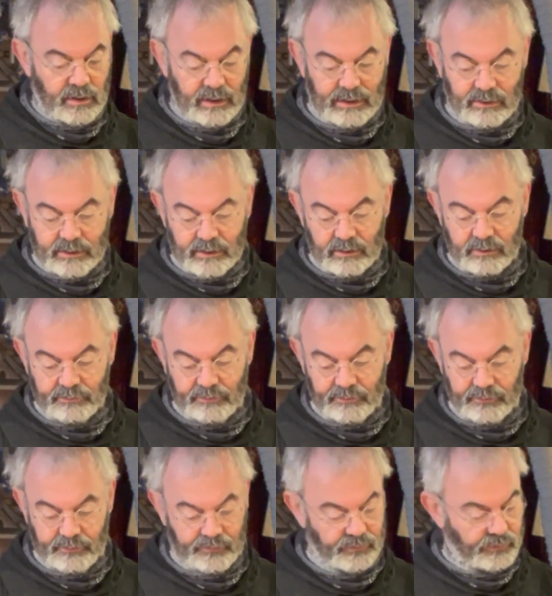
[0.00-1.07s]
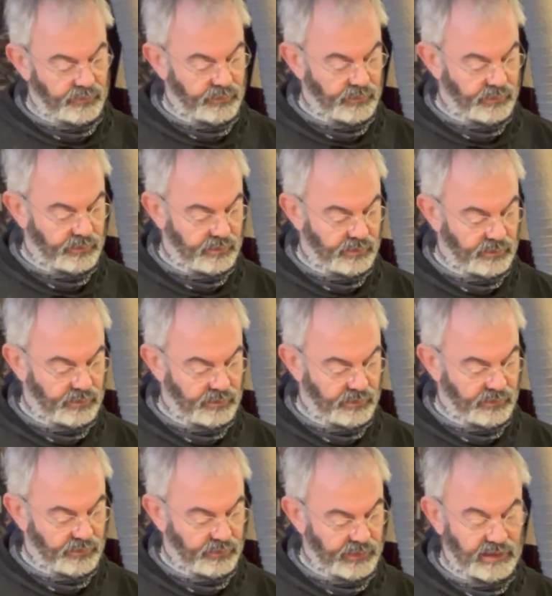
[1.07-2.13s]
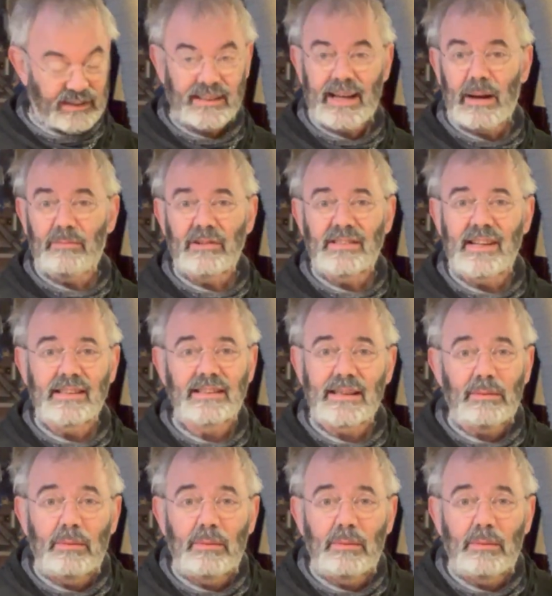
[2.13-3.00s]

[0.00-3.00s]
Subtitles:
Now I can't, with this camera setup,